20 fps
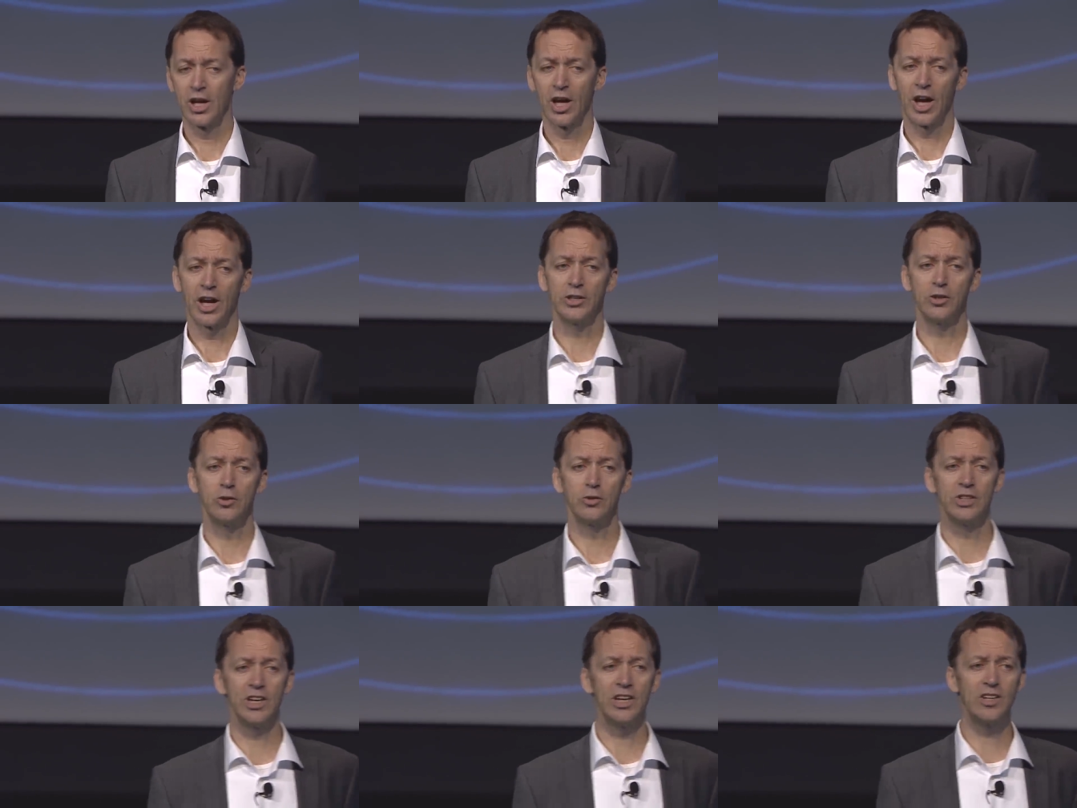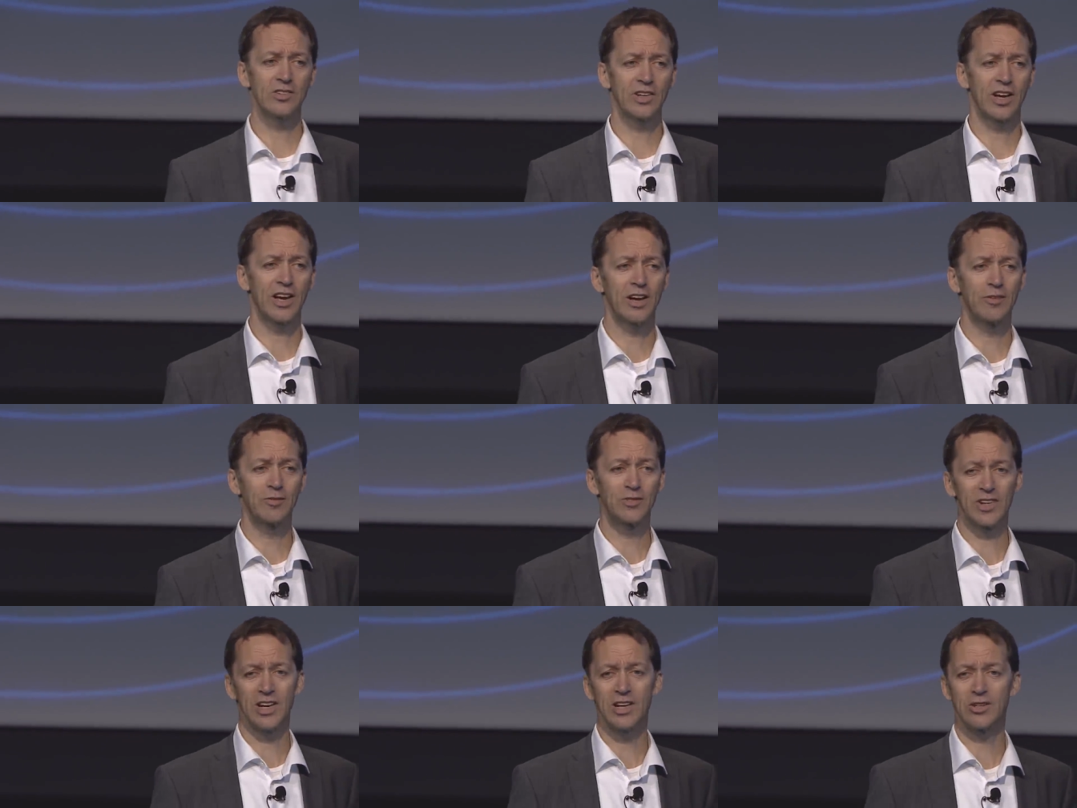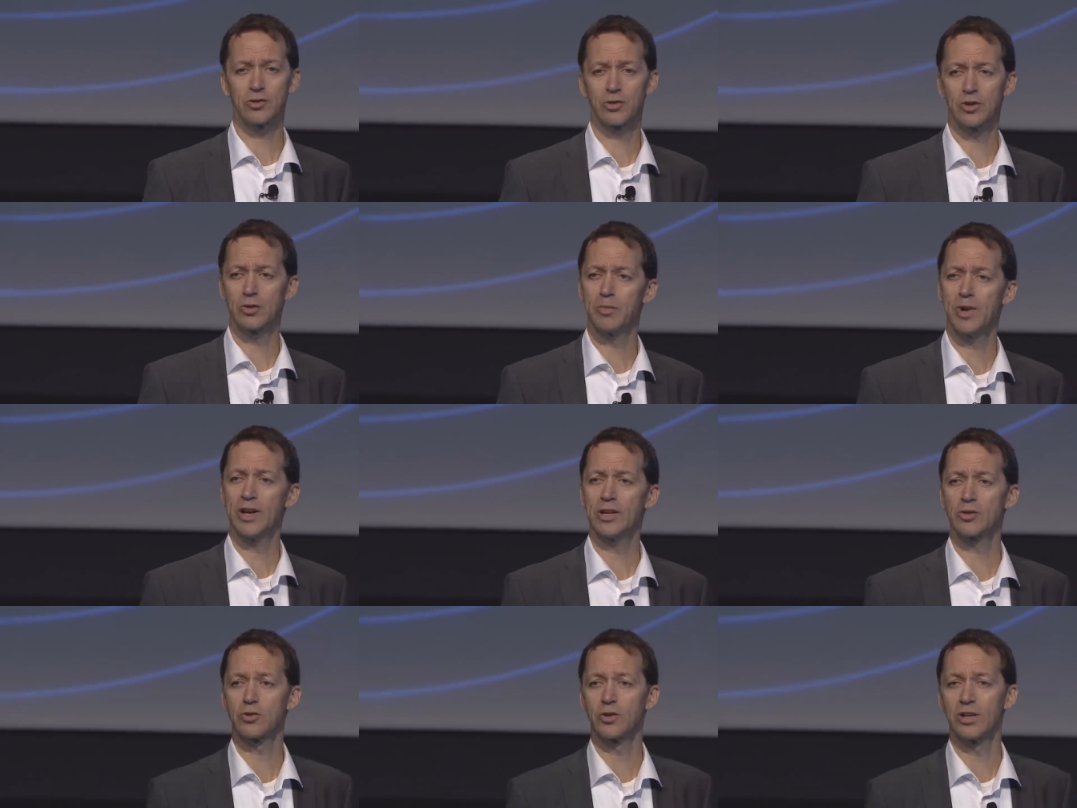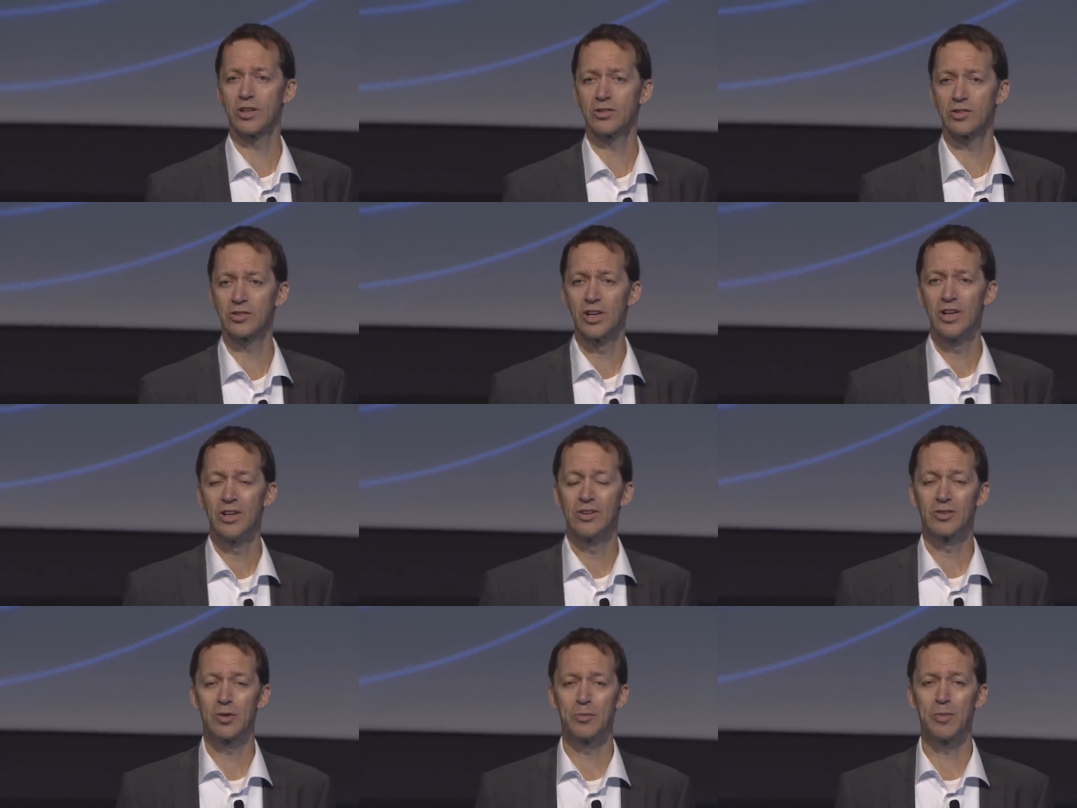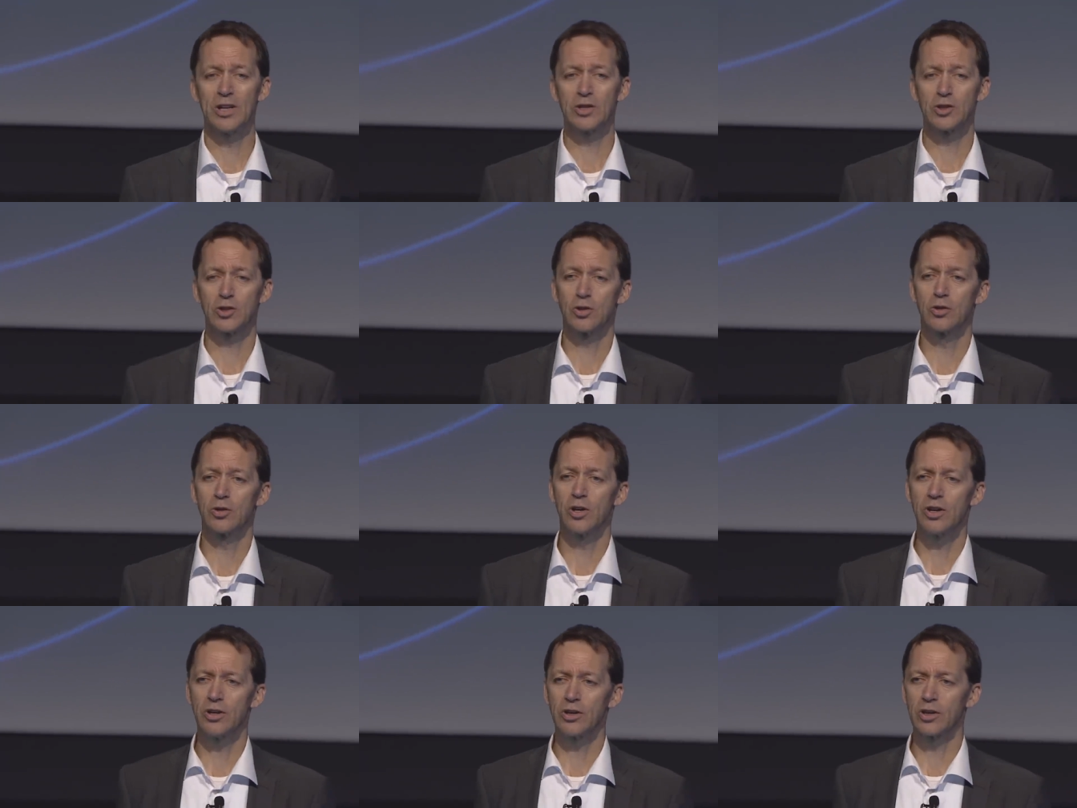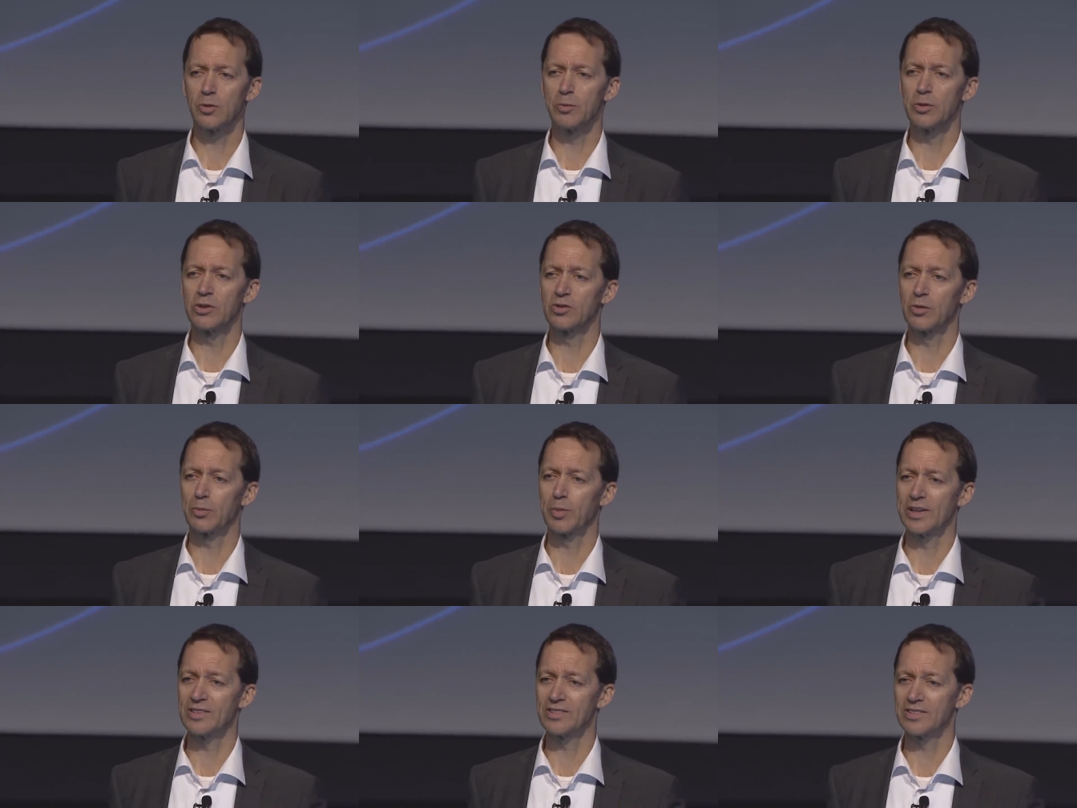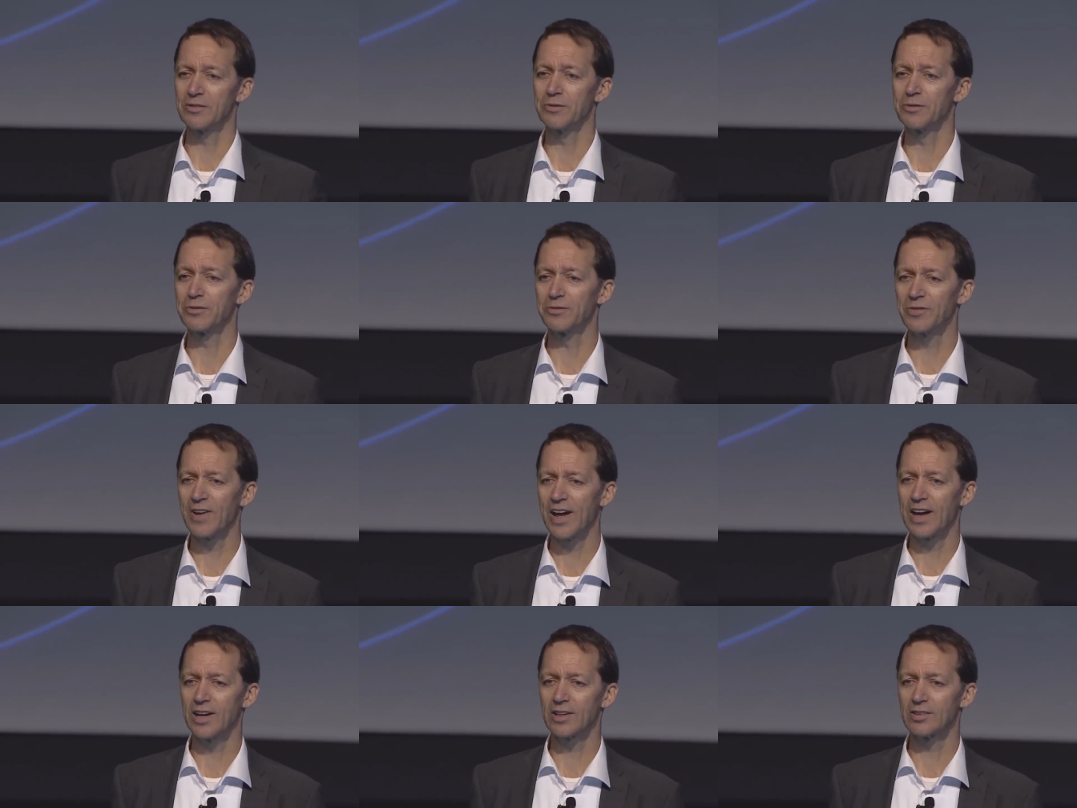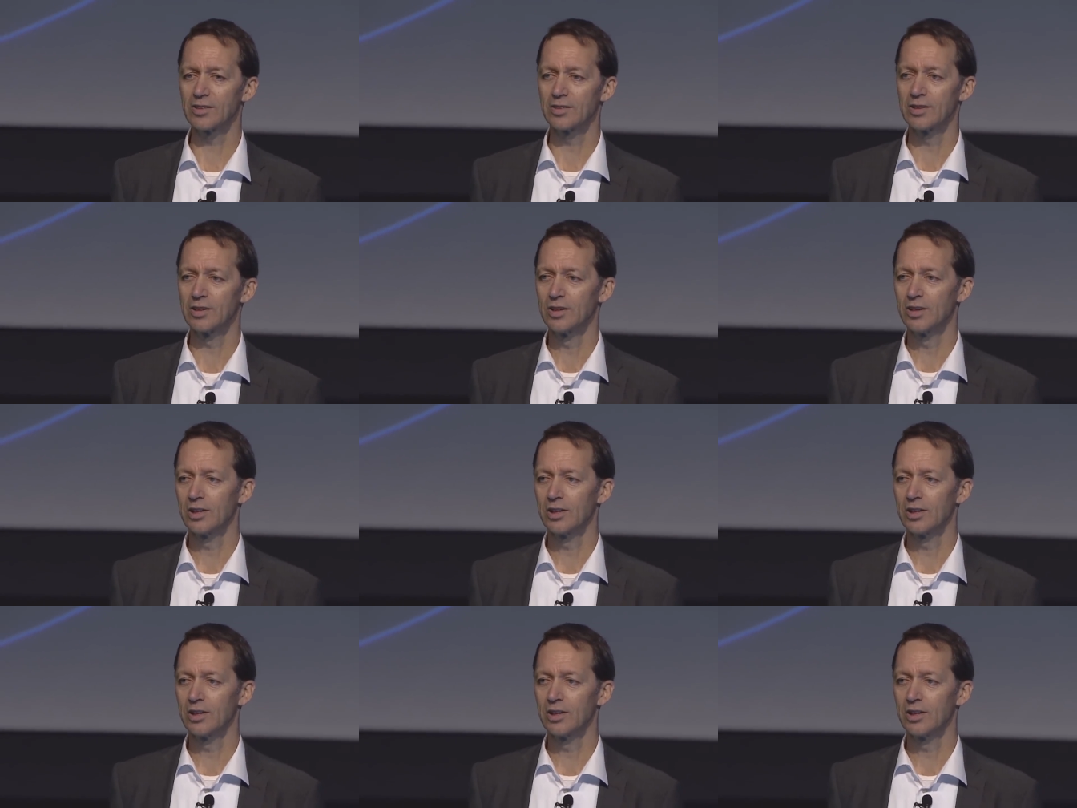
And you need to have data and metrics to make sure arguments are based in fact